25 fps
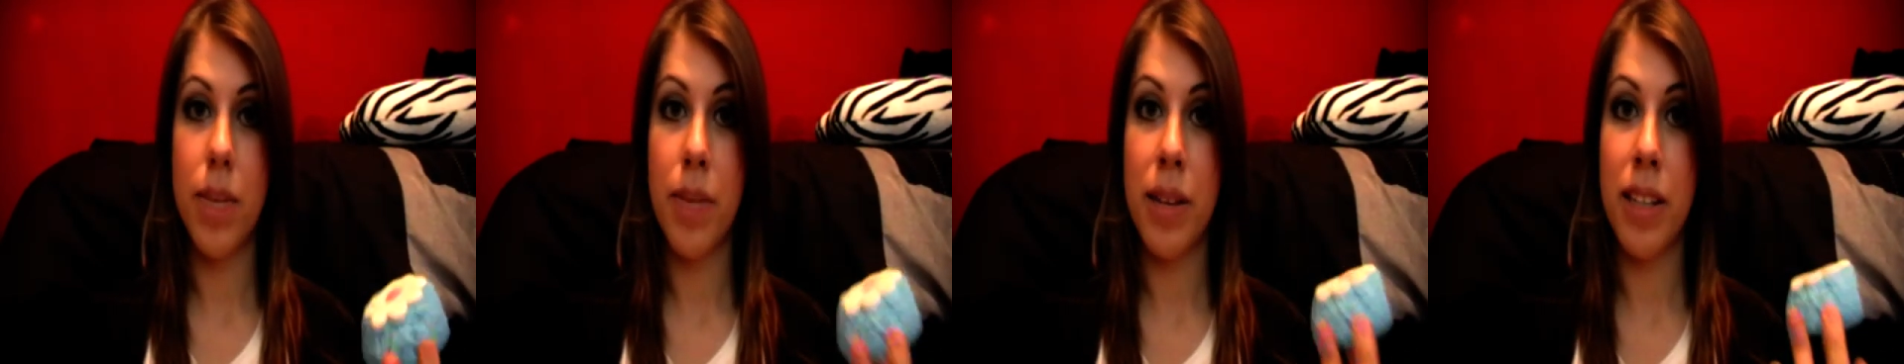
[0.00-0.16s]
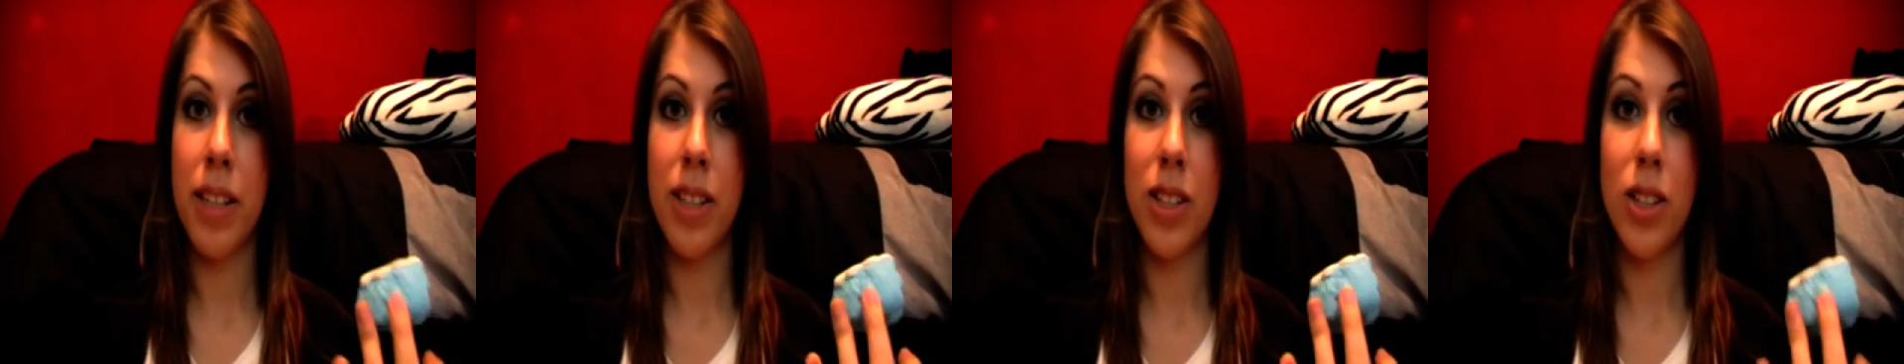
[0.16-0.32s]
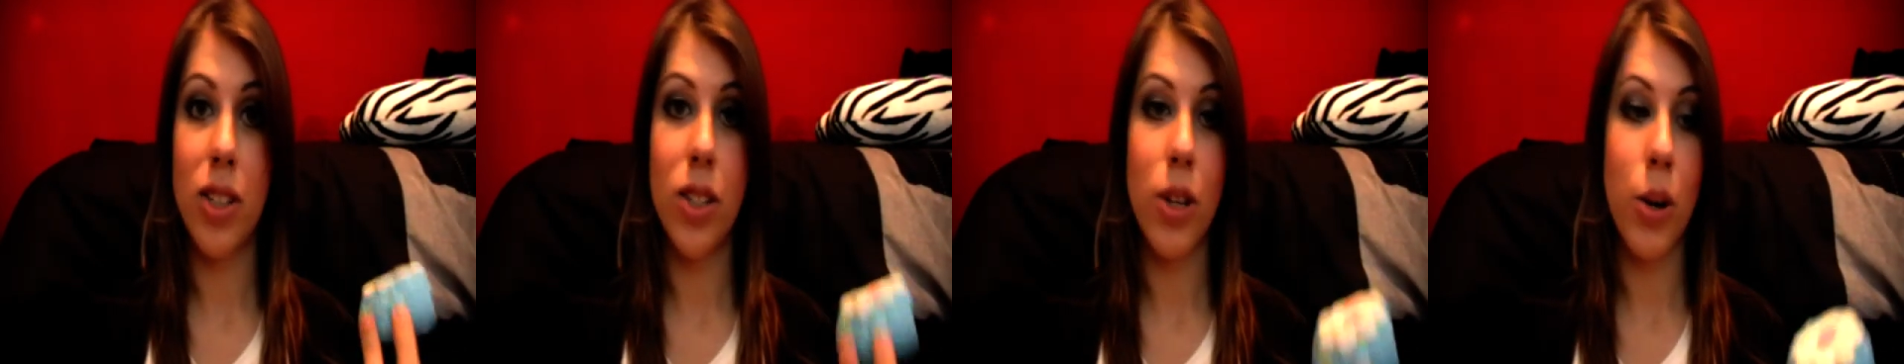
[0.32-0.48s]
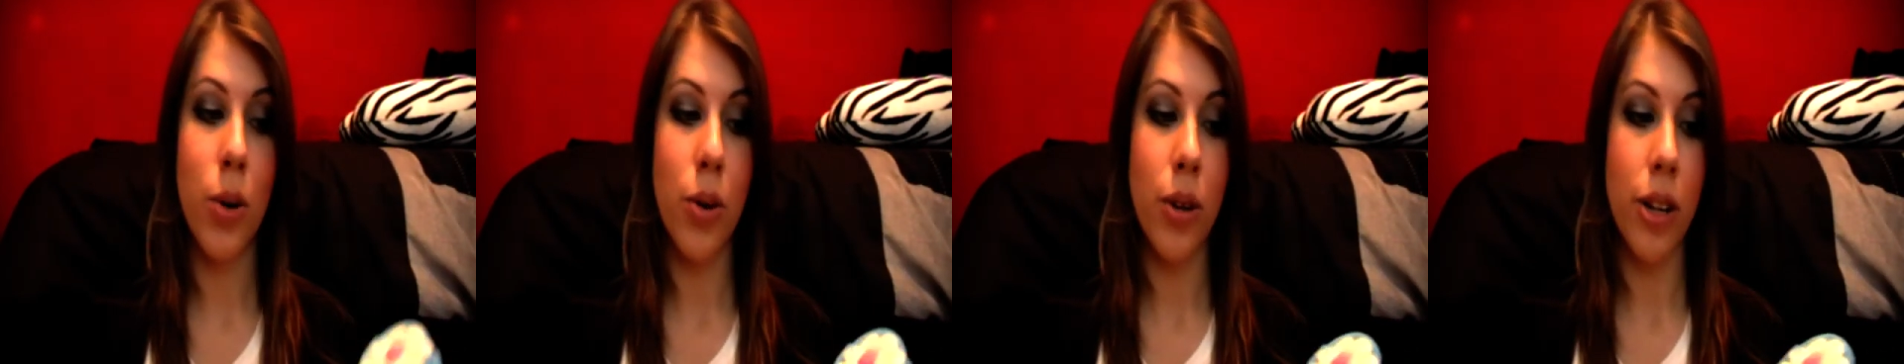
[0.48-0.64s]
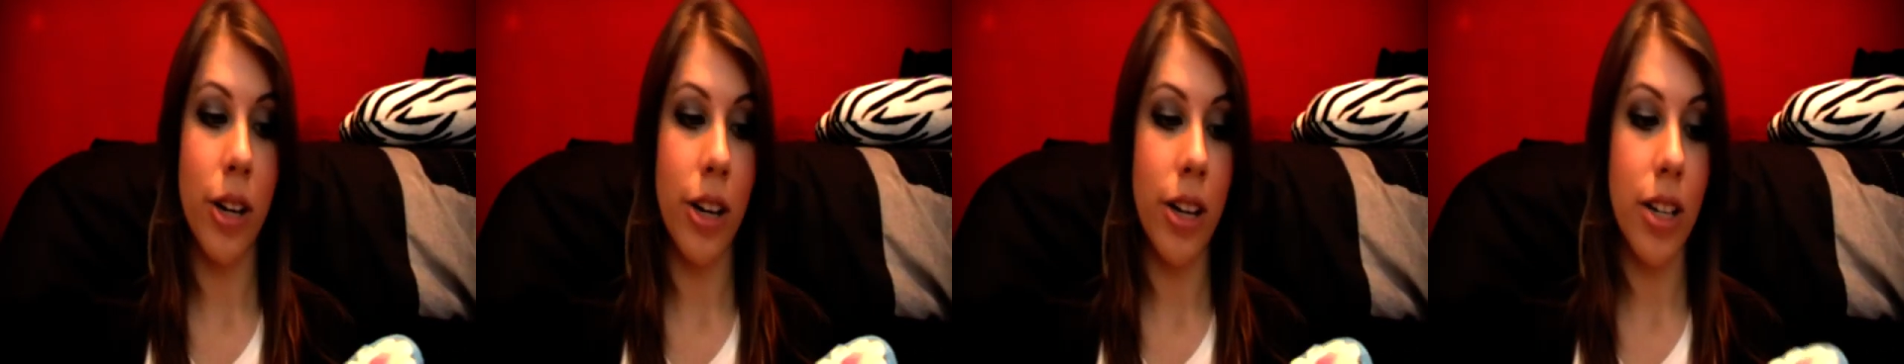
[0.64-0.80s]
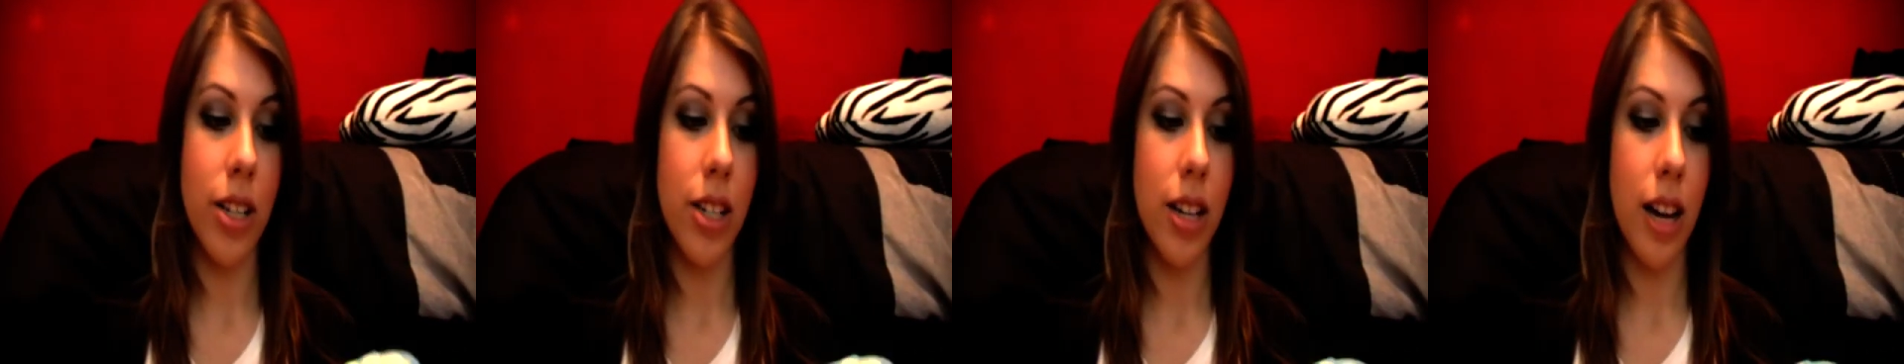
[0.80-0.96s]
so
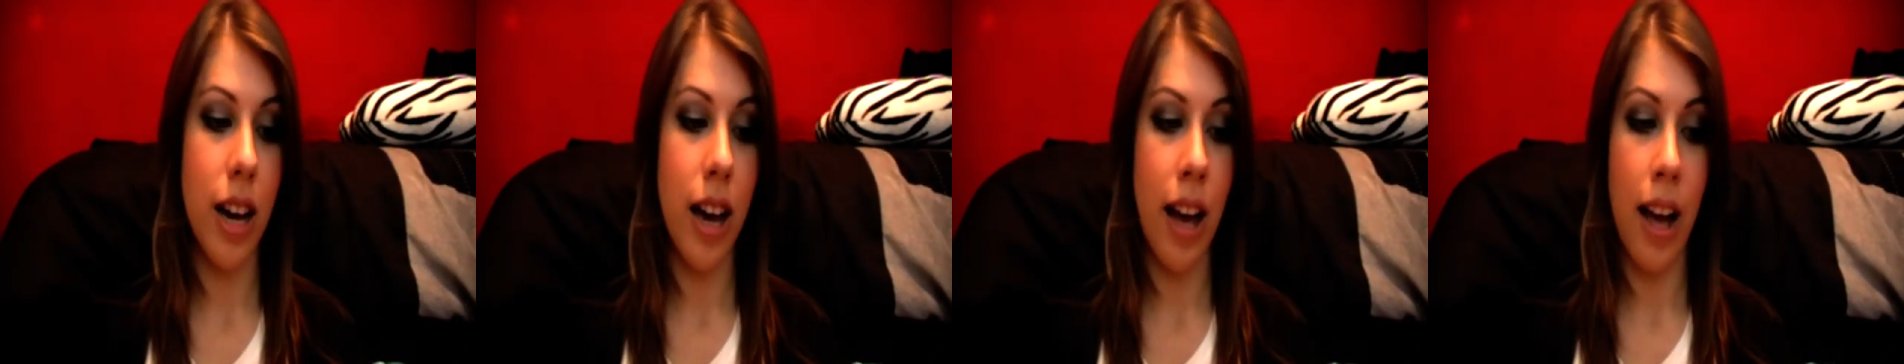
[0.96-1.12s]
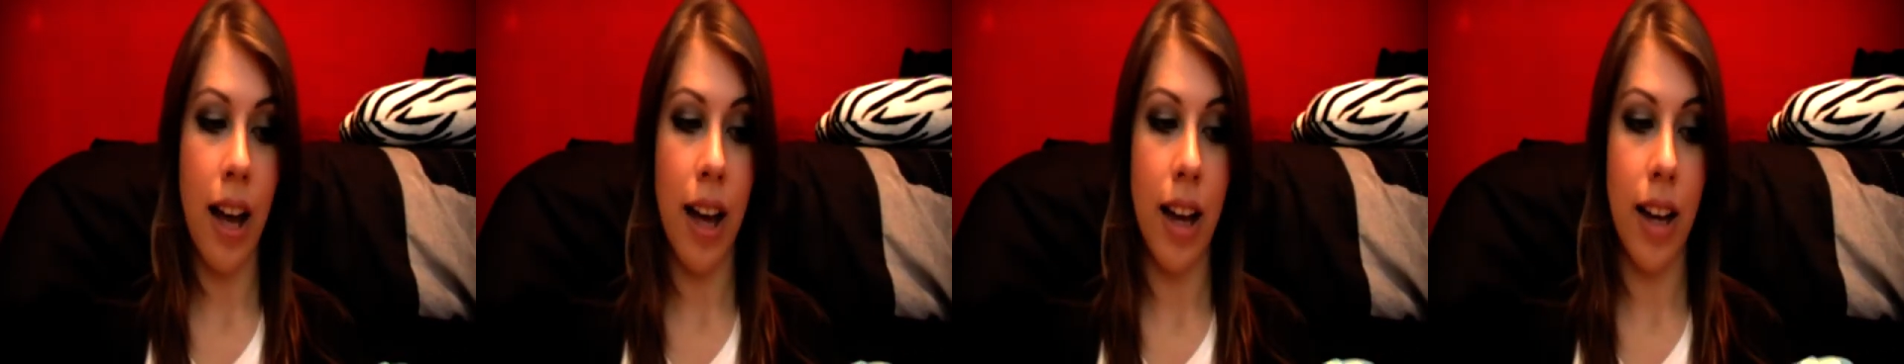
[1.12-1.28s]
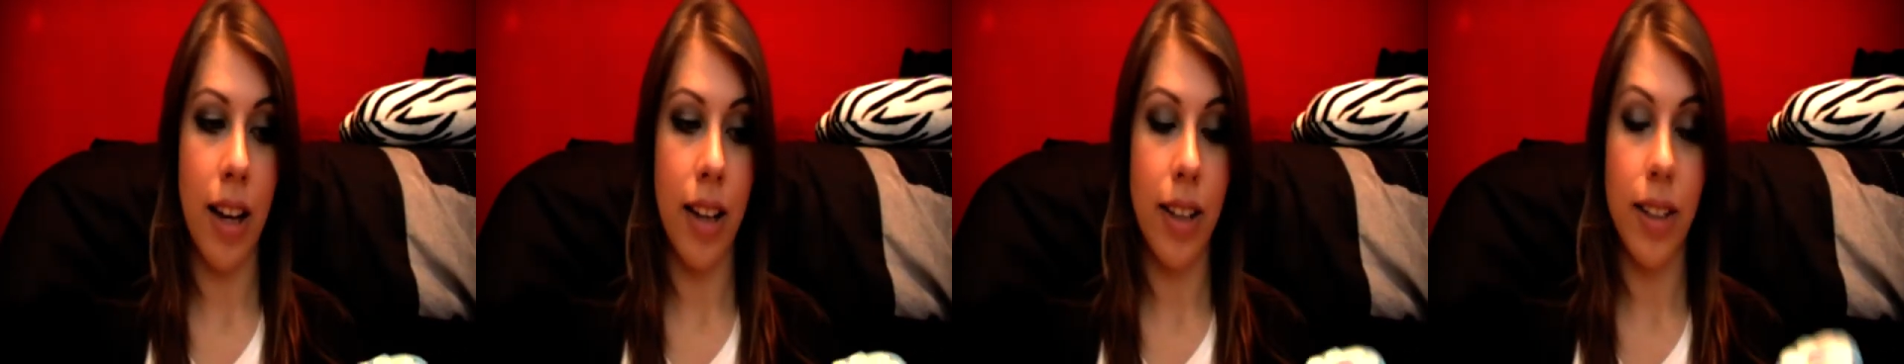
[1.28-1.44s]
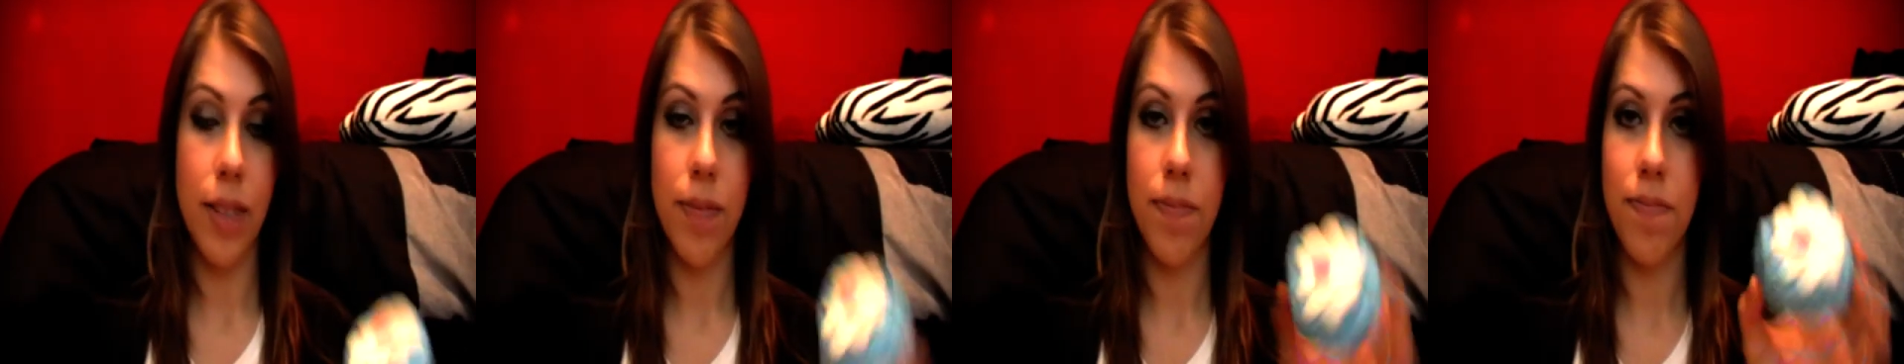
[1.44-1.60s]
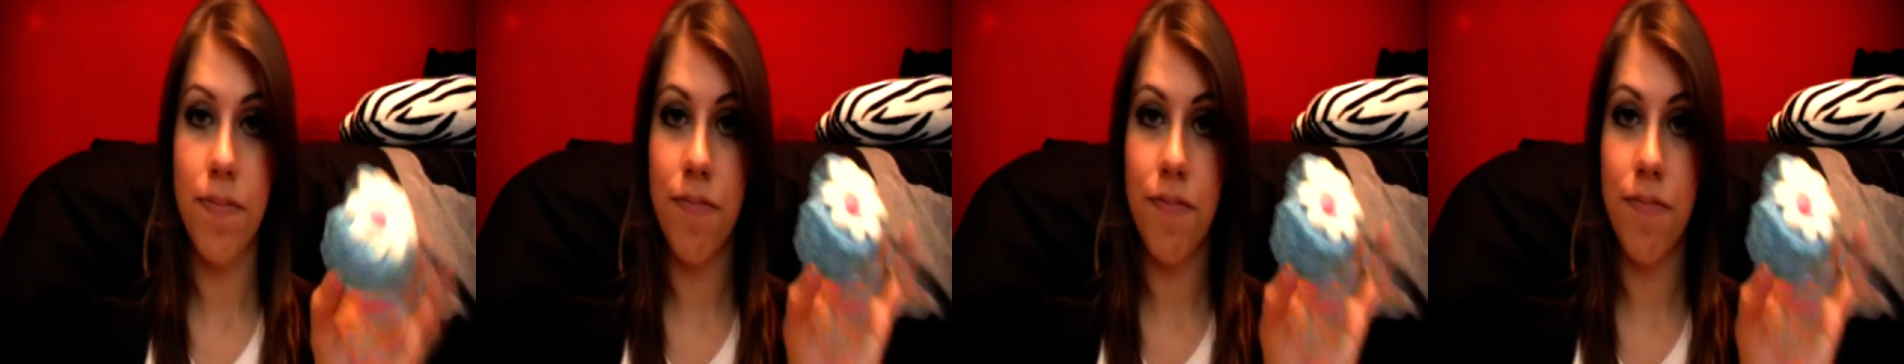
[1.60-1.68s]
good, and